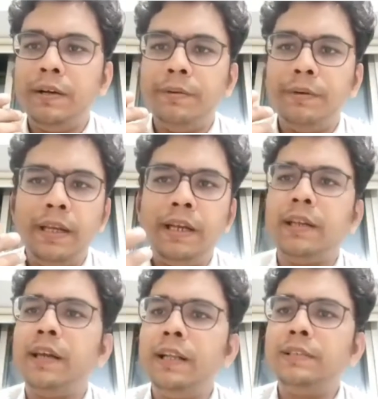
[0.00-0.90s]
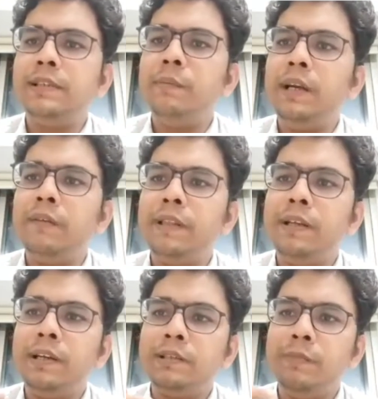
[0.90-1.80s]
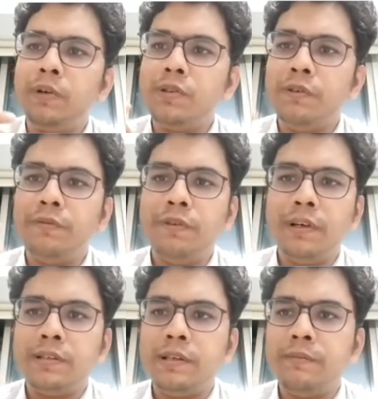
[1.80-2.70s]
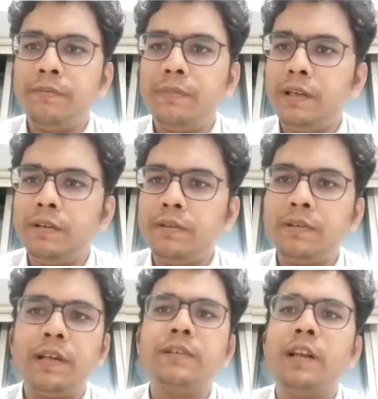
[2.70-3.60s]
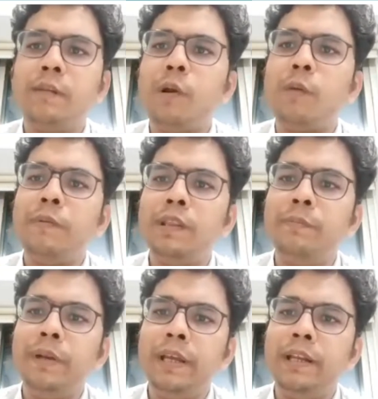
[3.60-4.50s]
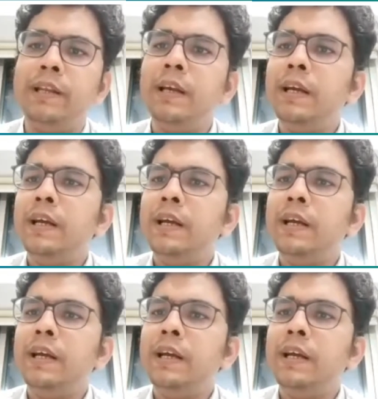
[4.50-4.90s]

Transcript: electrical instability, whether it is because of some structural problem in the brain.